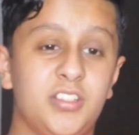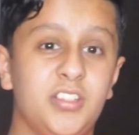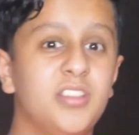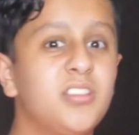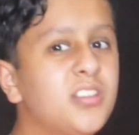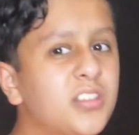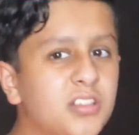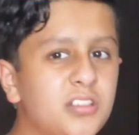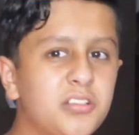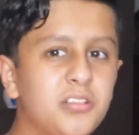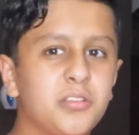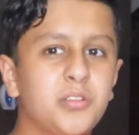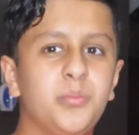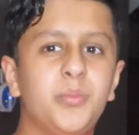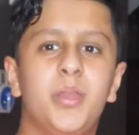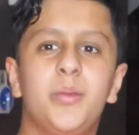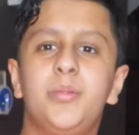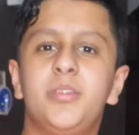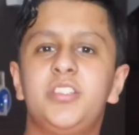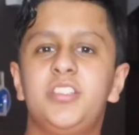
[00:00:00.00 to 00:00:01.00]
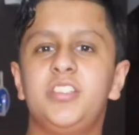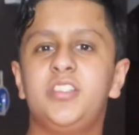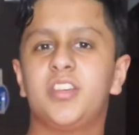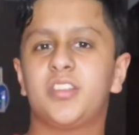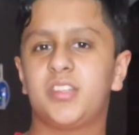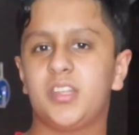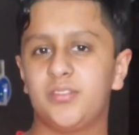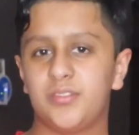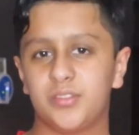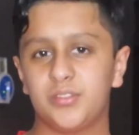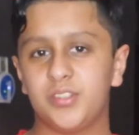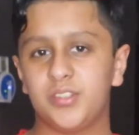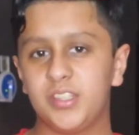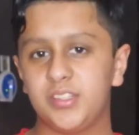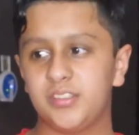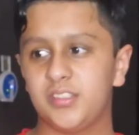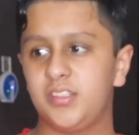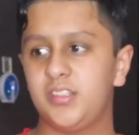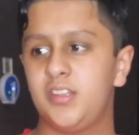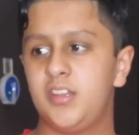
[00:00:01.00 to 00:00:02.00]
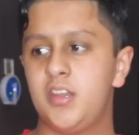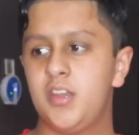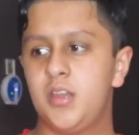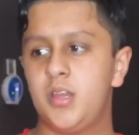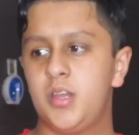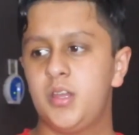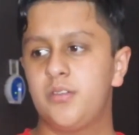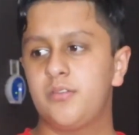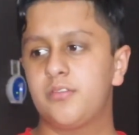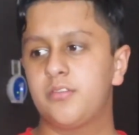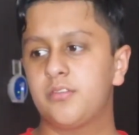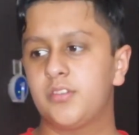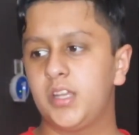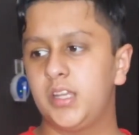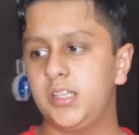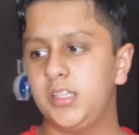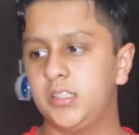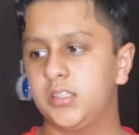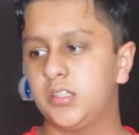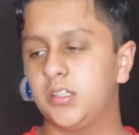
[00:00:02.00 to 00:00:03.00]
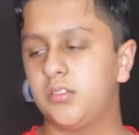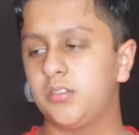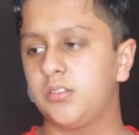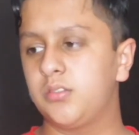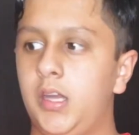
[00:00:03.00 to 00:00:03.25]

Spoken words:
is a girl, so maybe she does have a reason for writing those.